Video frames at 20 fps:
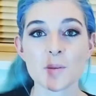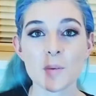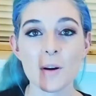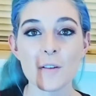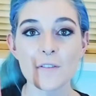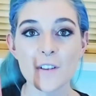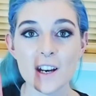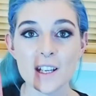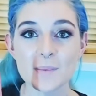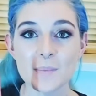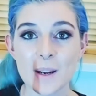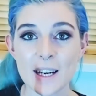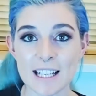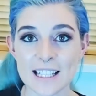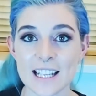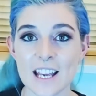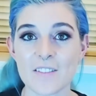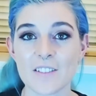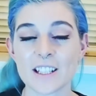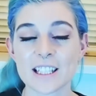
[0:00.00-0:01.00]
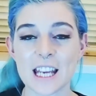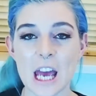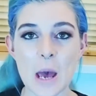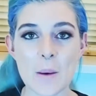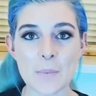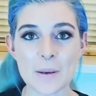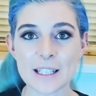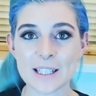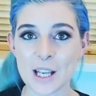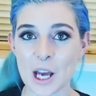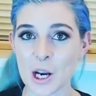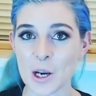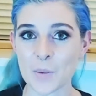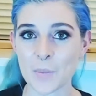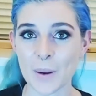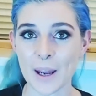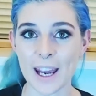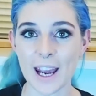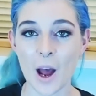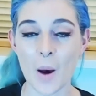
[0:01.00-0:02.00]
So my first money saving tip is going to
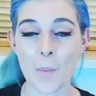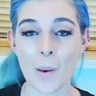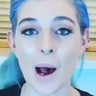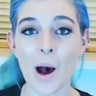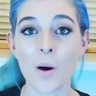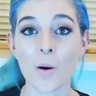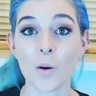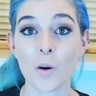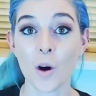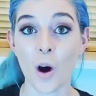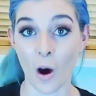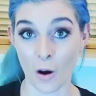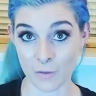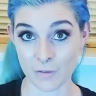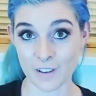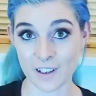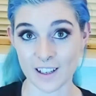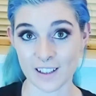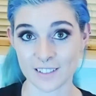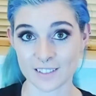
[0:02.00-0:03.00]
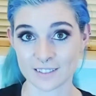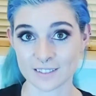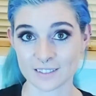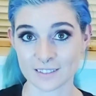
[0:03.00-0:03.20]
be about coffee.